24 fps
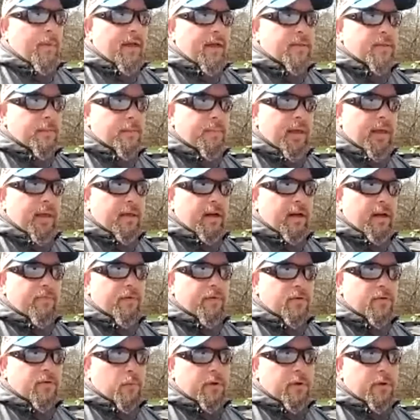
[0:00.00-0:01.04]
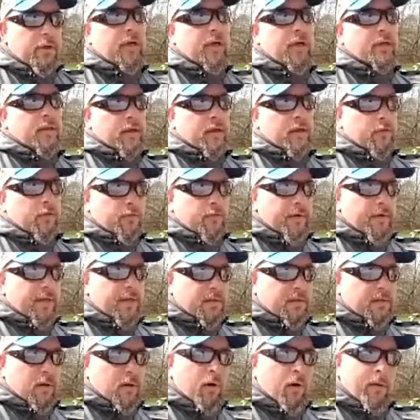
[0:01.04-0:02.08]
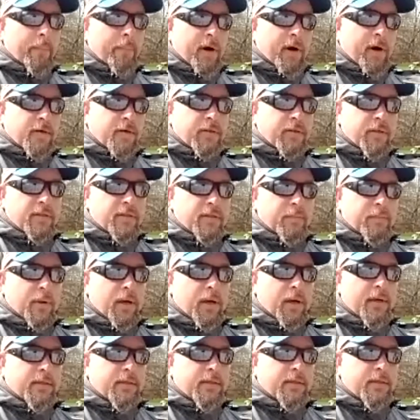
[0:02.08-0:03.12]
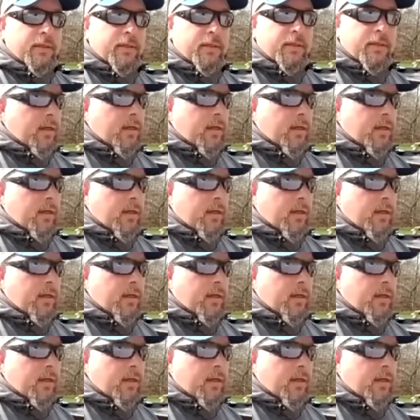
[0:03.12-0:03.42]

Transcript: makes a big difference when you get to those fish that aren't pressured as much.